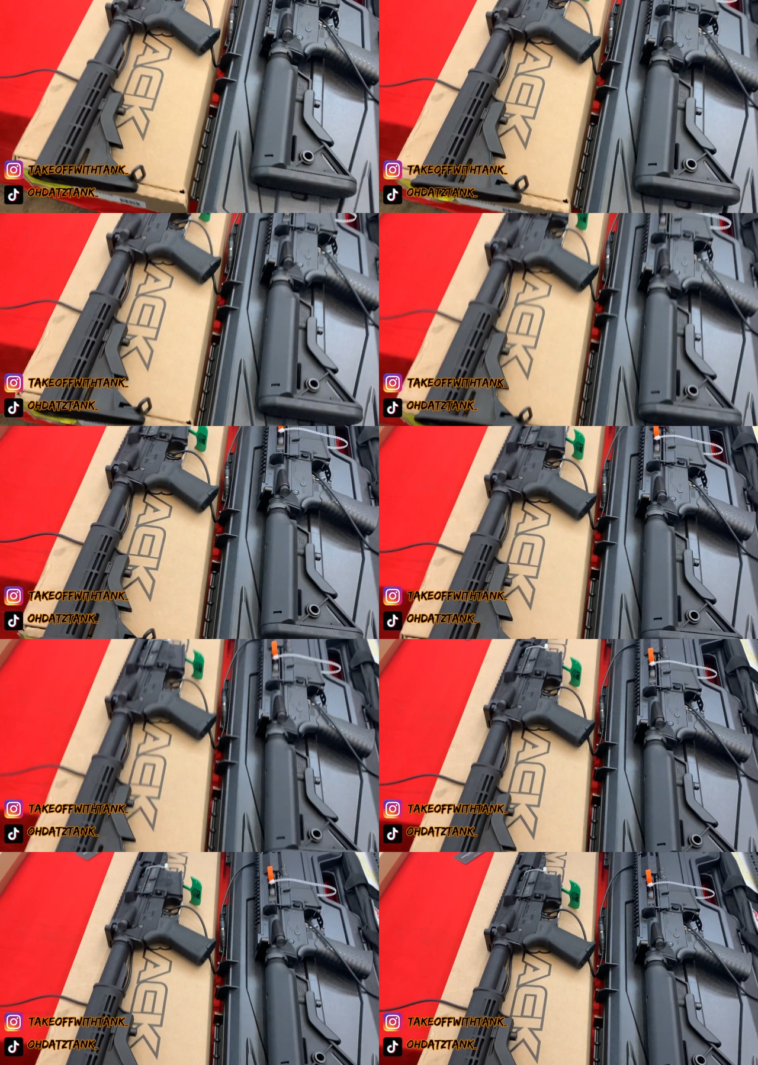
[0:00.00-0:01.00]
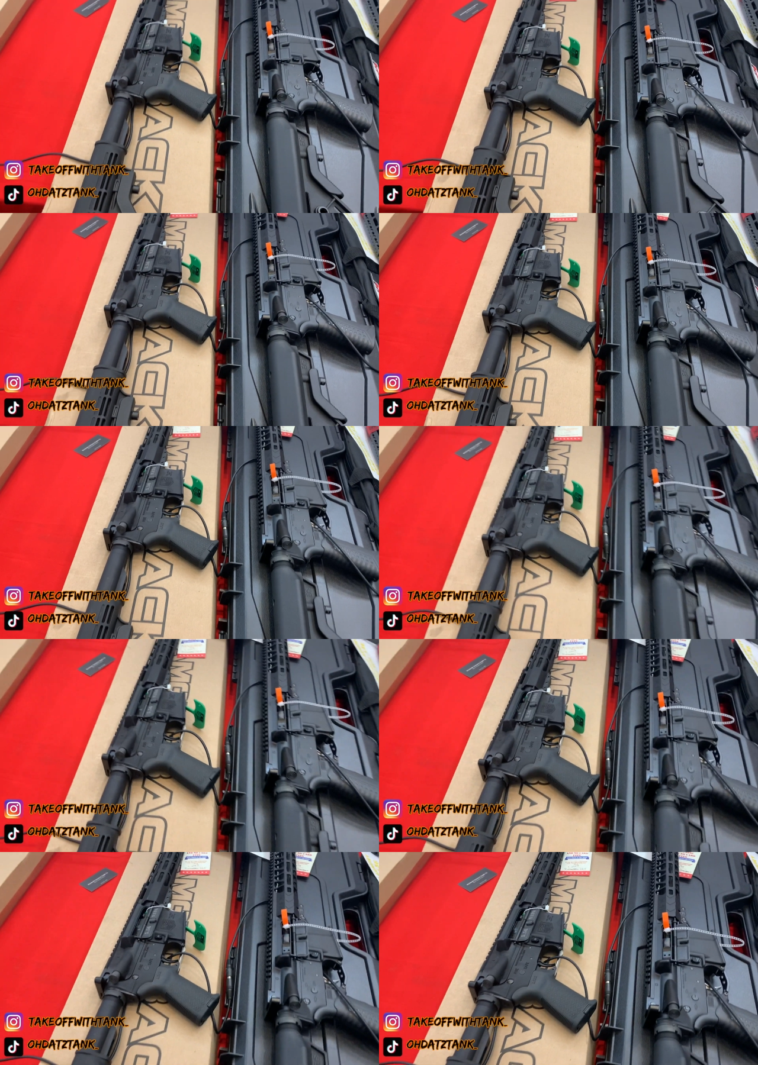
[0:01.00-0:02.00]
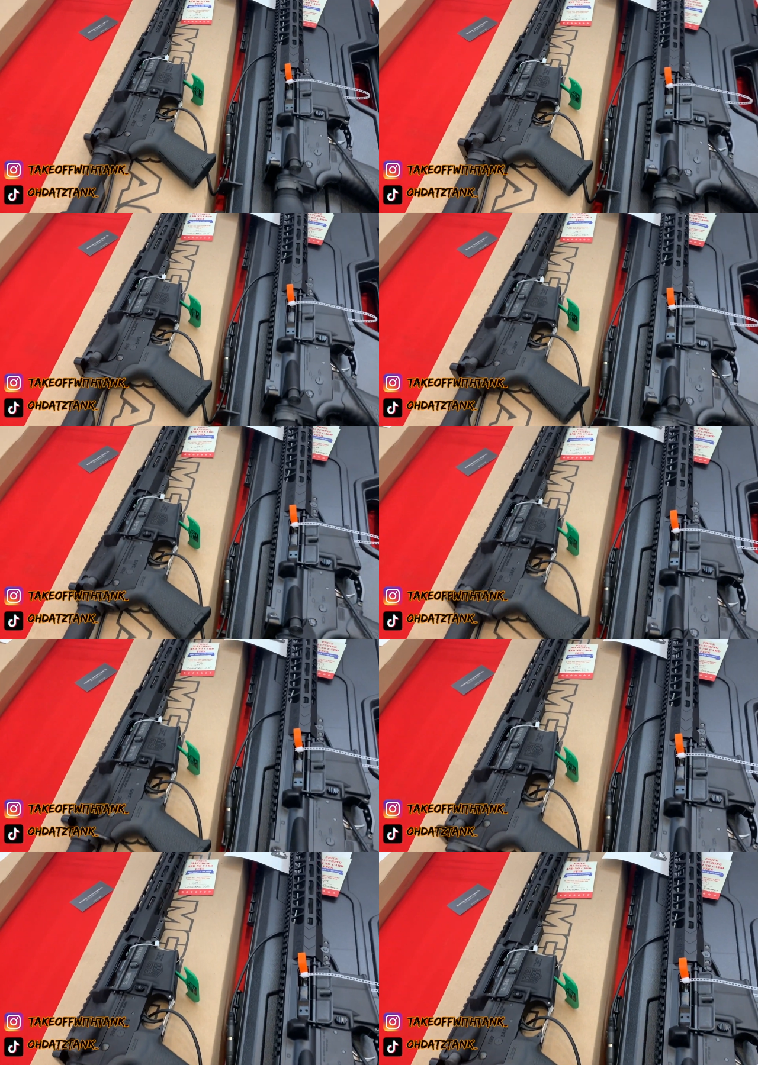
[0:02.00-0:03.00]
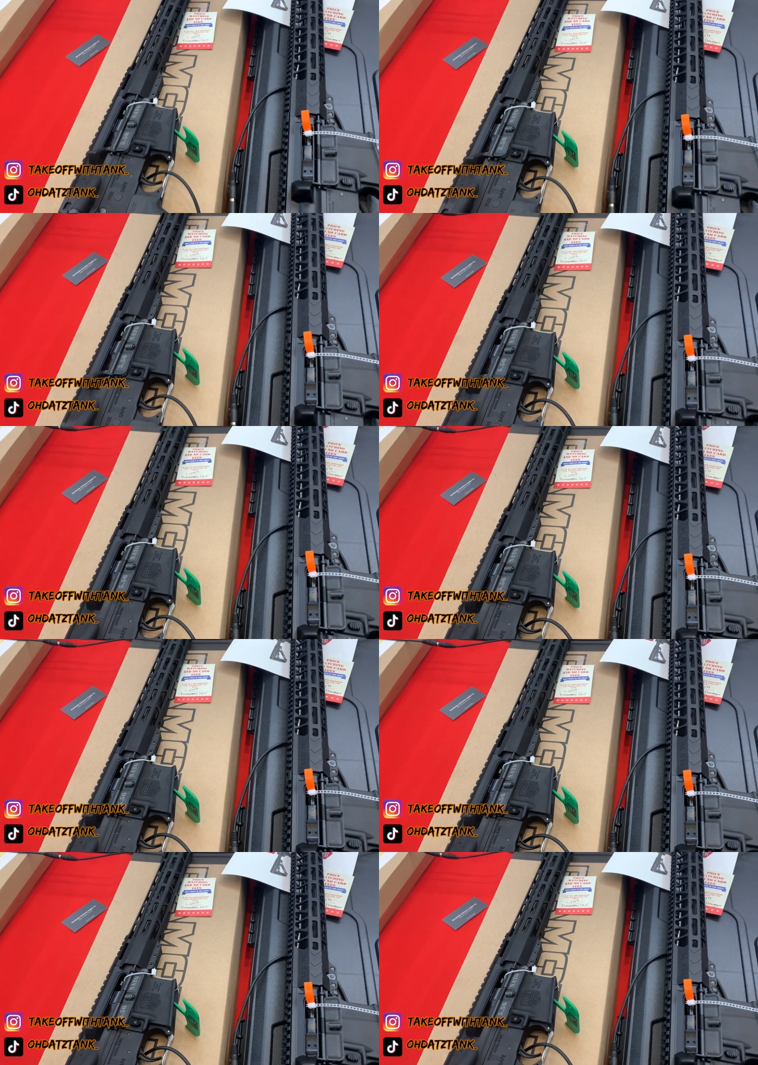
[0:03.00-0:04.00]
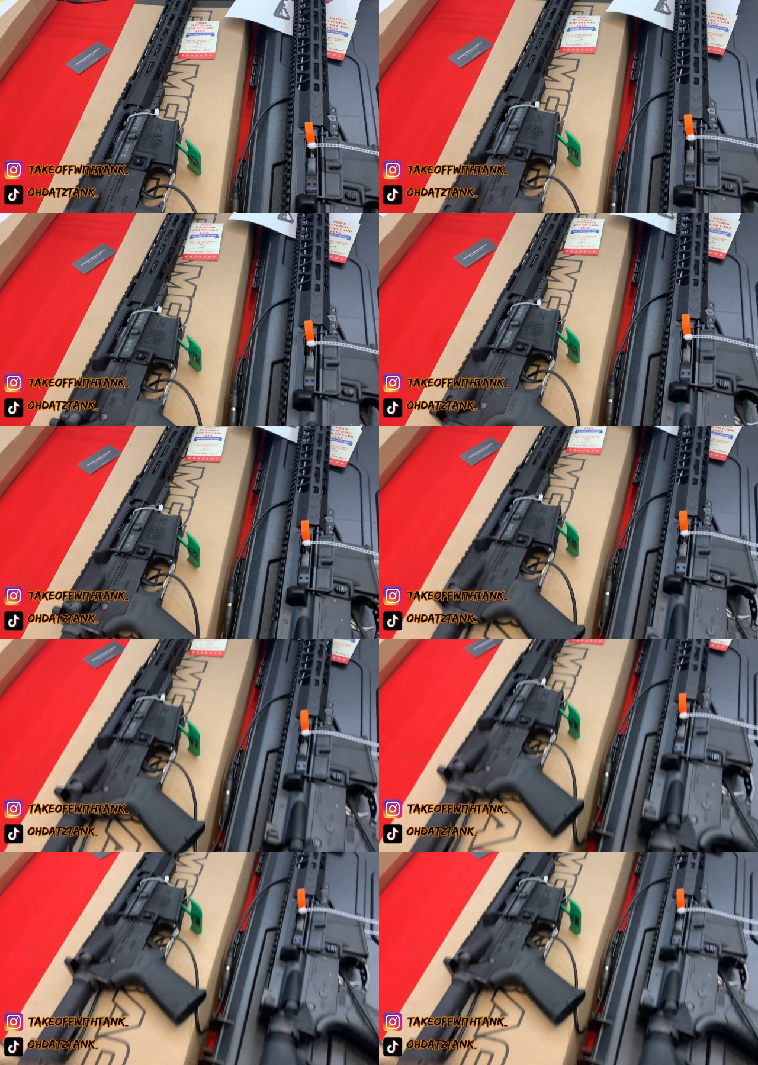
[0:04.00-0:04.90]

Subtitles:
Nobody's mouth can be seen.